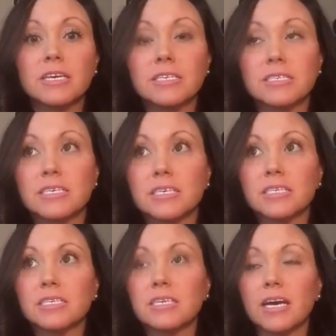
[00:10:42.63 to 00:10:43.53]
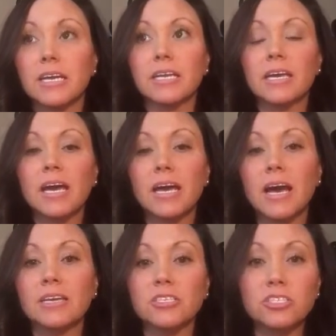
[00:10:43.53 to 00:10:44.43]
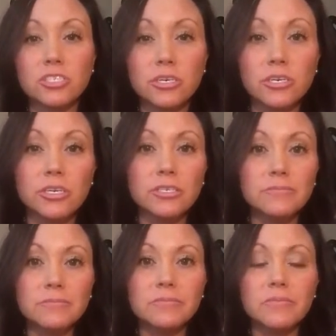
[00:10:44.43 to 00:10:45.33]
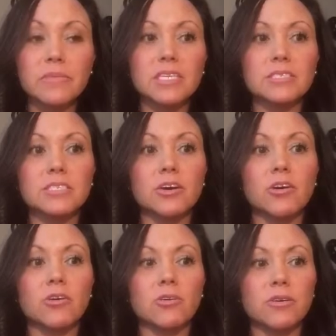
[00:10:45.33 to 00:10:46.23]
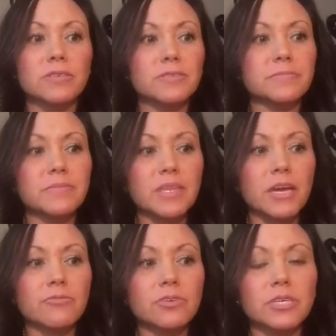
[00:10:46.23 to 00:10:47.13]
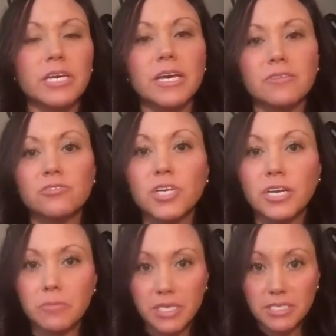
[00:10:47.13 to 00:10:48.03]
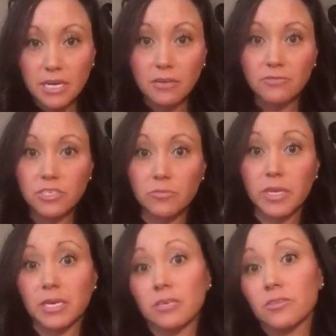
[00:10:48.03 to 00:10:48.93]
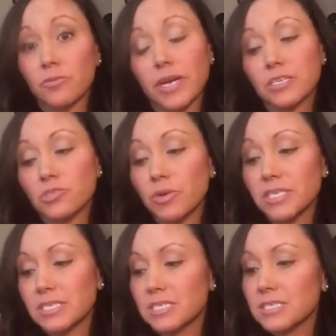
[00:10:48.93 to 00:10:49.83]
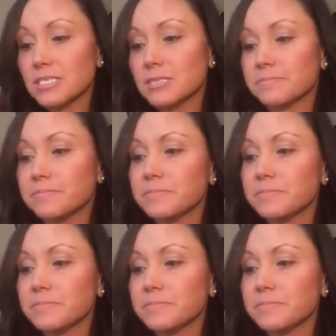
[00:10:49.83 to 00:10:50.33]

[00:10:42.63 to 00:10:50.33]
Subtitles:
Is it any added sugar? So I've really kind of trained myself to make the right choices.